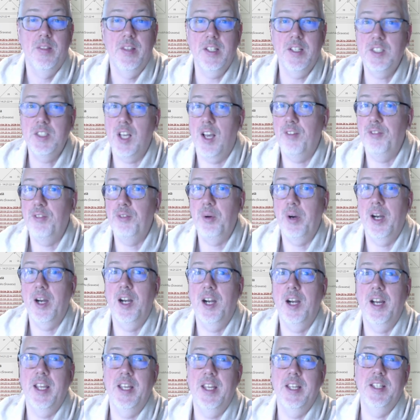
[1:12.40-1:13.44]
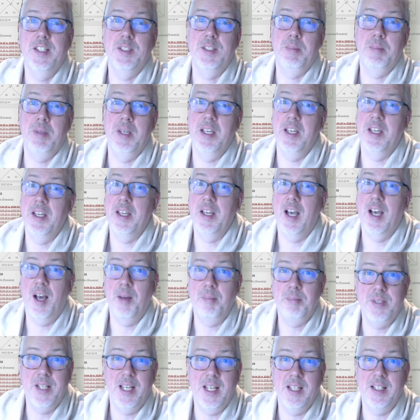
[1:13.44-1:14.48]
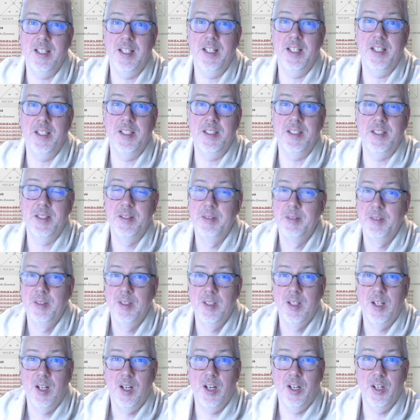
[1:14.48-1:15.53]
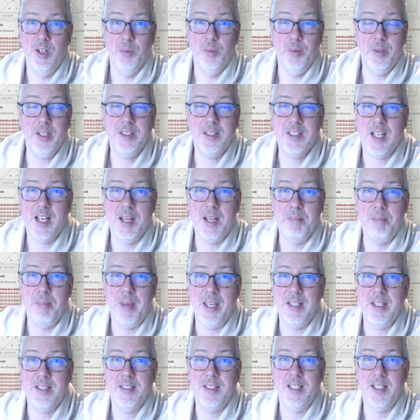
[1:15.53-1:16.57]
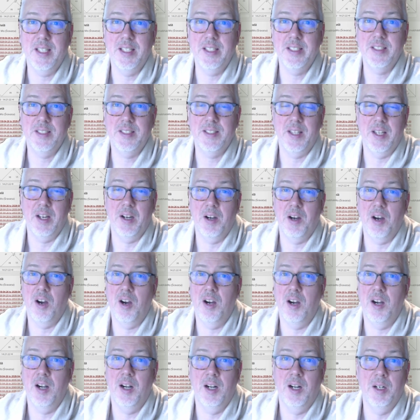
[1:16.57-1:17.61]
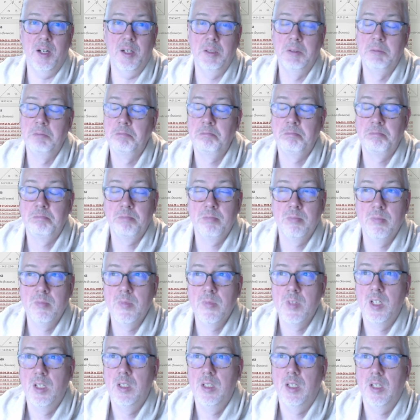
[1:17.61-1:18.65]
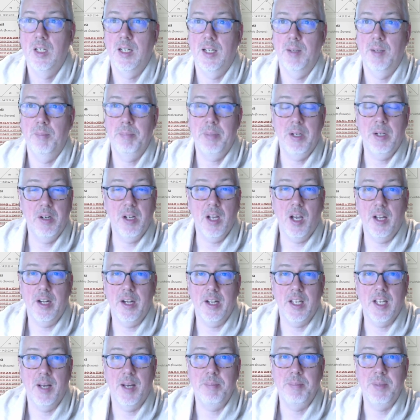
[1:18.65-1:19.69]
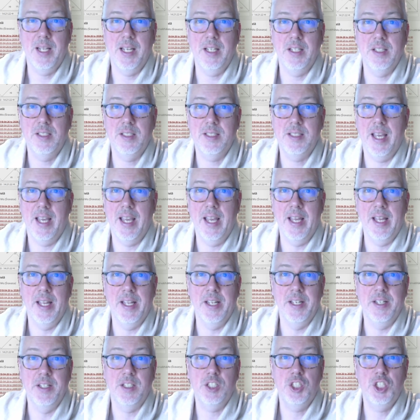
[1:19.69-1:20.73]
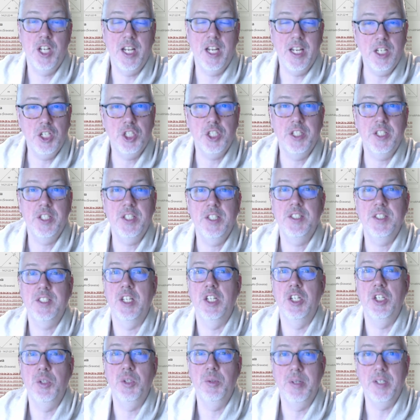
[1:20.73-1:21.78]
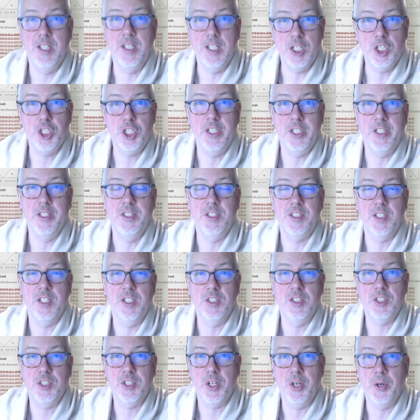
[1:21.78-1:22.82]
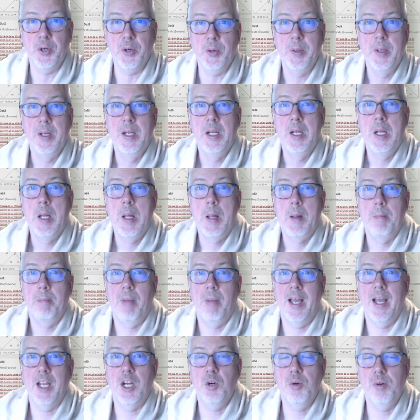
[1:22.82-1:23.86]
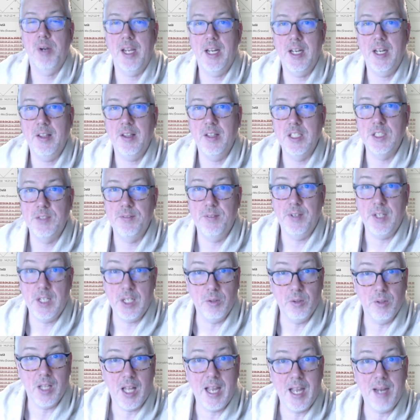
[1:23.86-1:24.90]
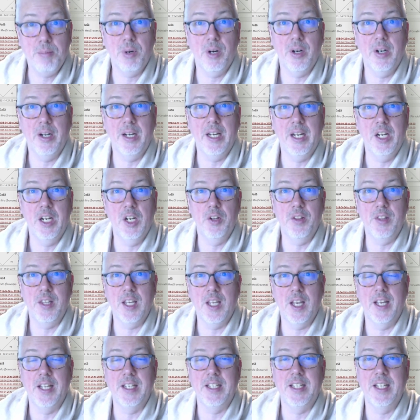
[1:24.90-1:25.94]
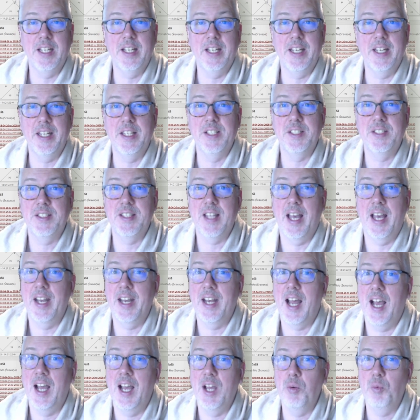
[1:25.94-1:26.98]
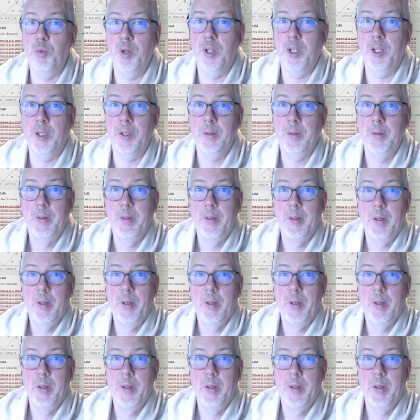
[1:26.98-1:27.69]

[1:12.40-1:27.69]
This software is being updated on a real-time basis. There are periodic updates and changes and new additions. And so by creating this video library here, the idea is that I will